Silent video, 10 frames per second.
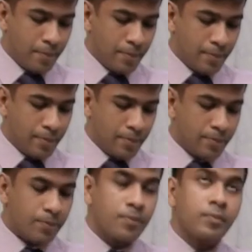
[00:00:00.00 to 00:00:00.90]

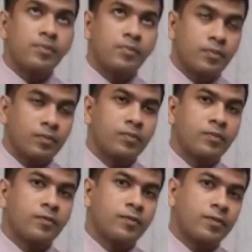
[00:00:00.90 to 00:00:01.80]

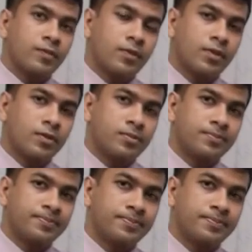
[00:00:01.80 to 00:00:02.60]
[no speech]